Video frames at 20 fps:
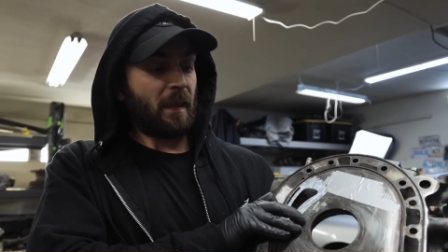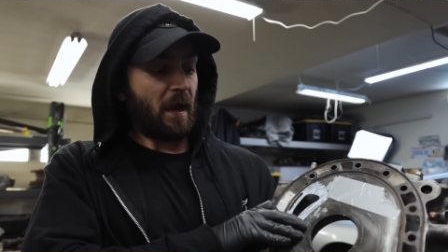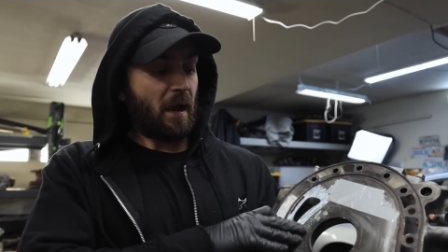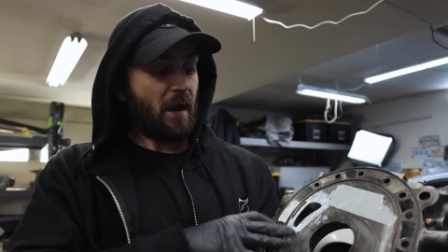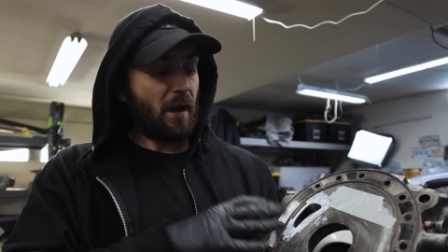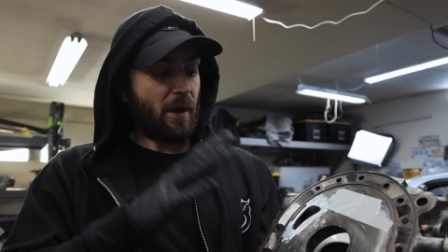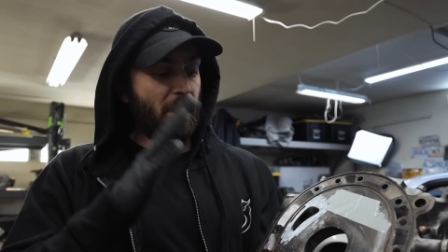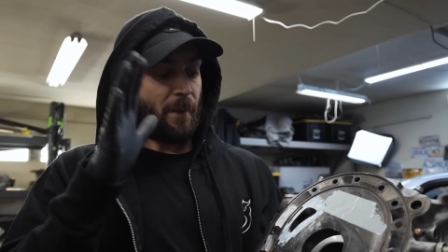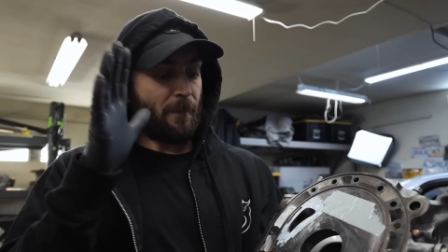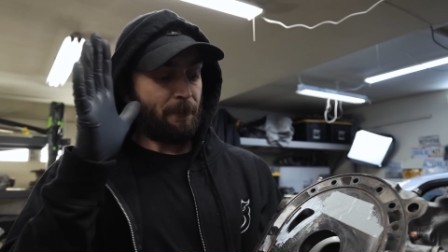
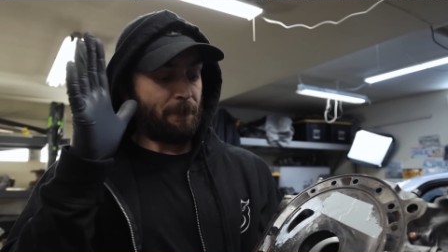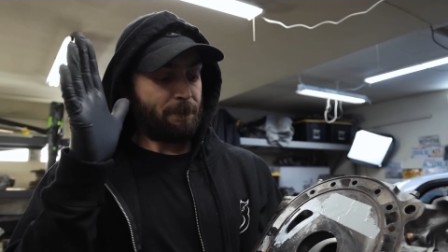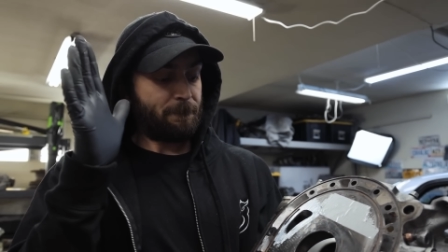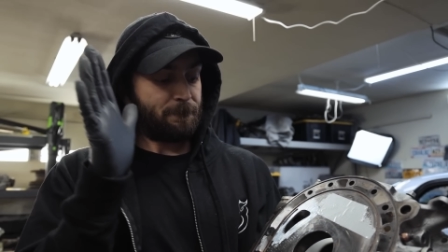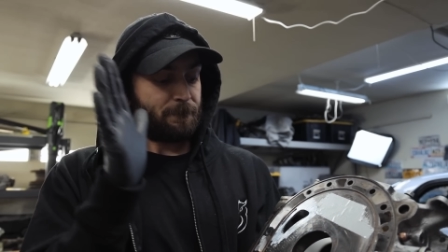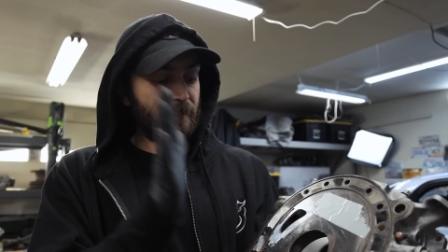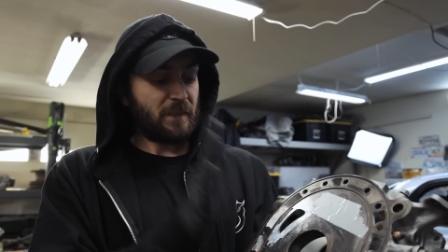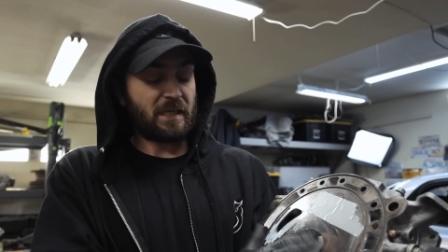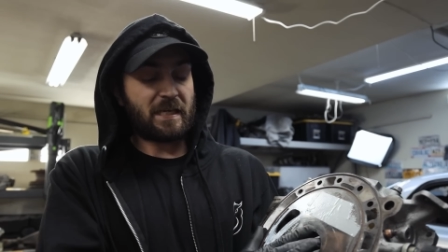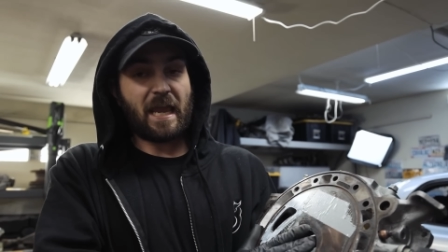Um,
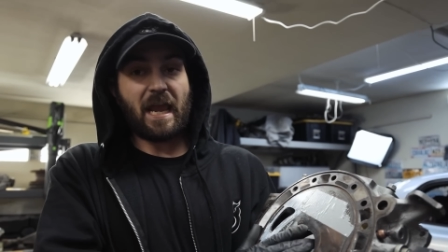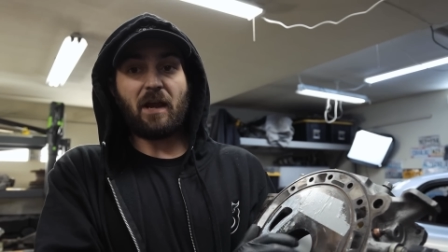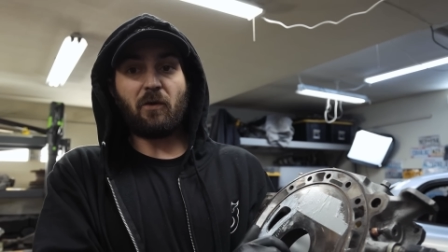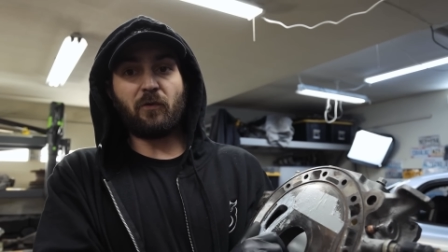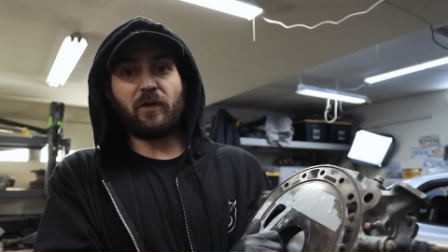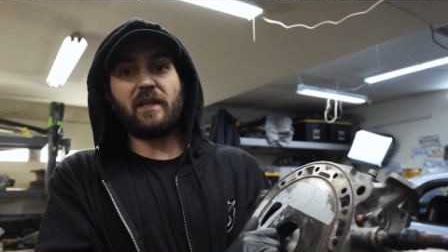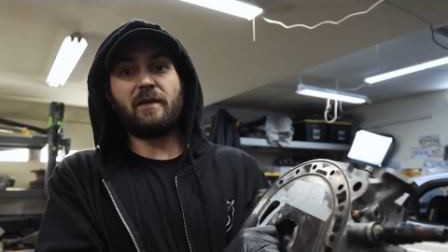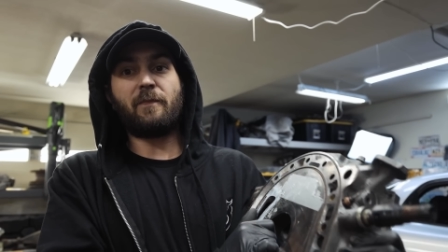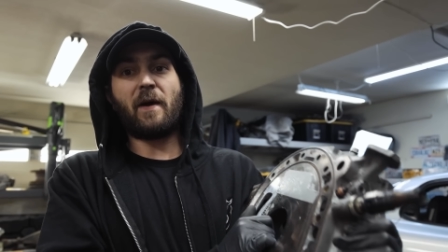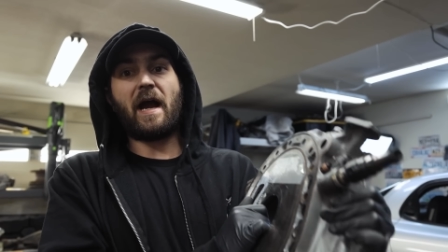you can't
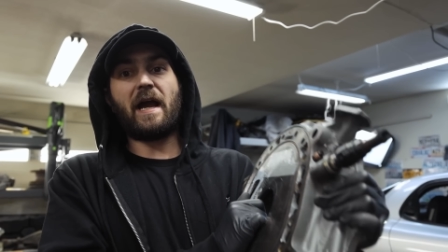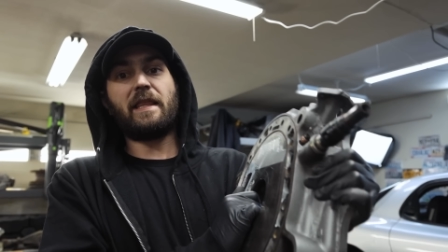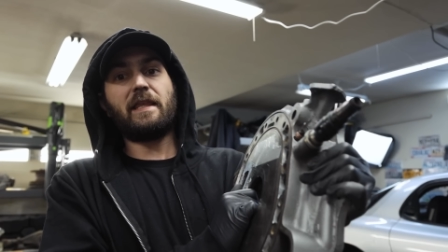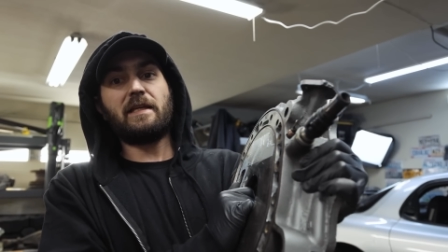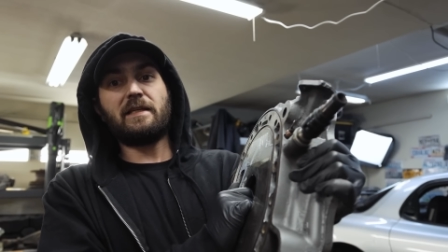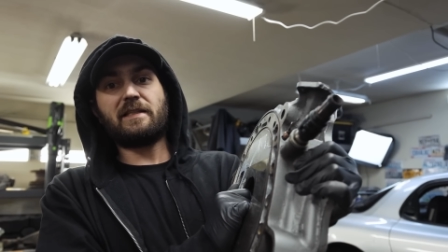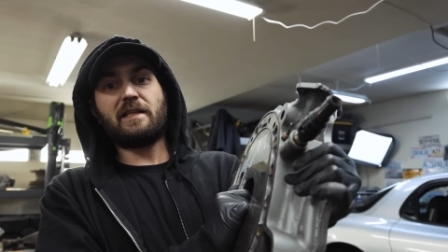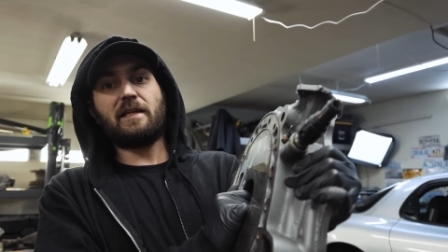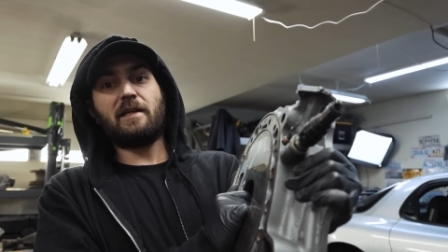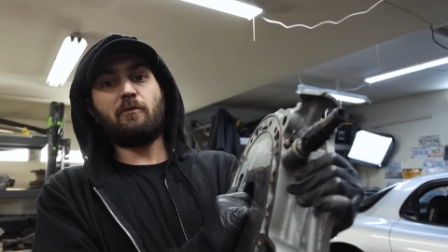really buy
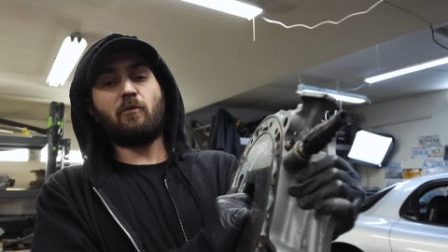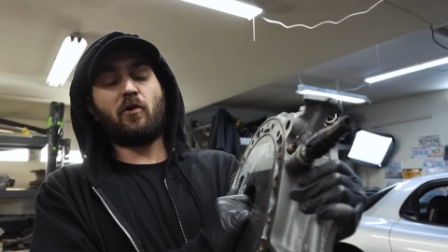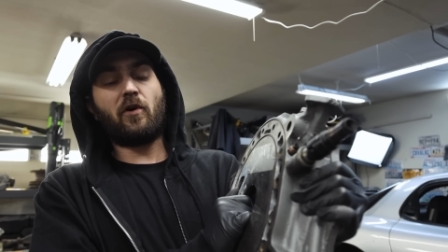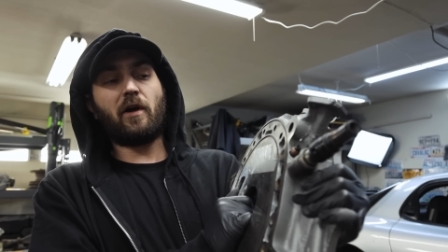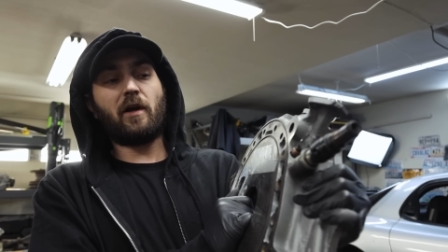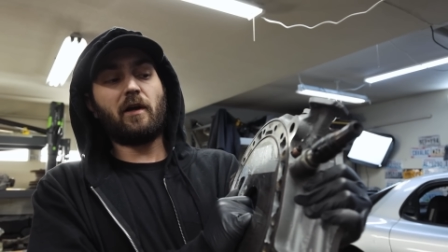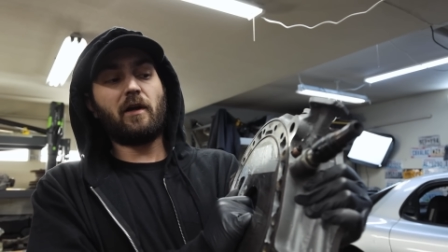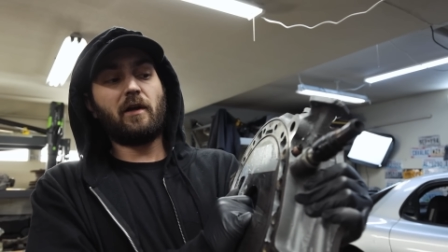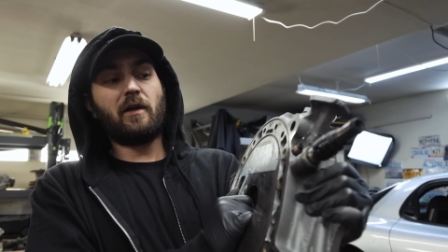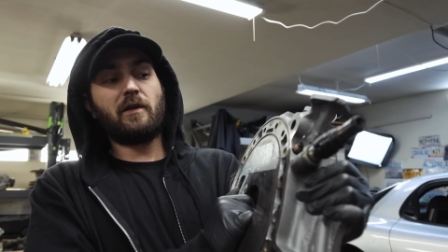these
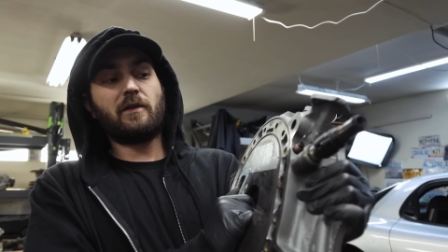anymore,